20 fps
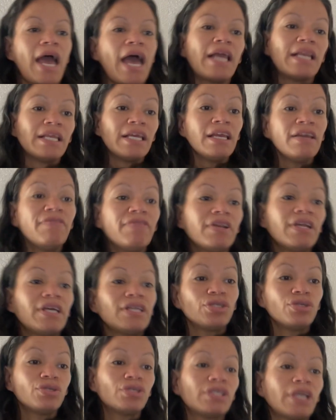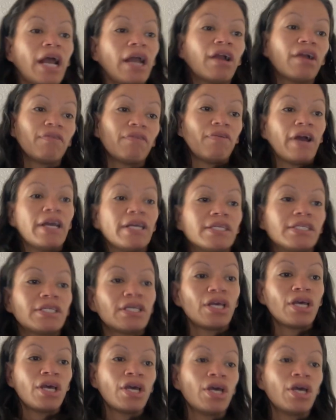And even as you sacrifice,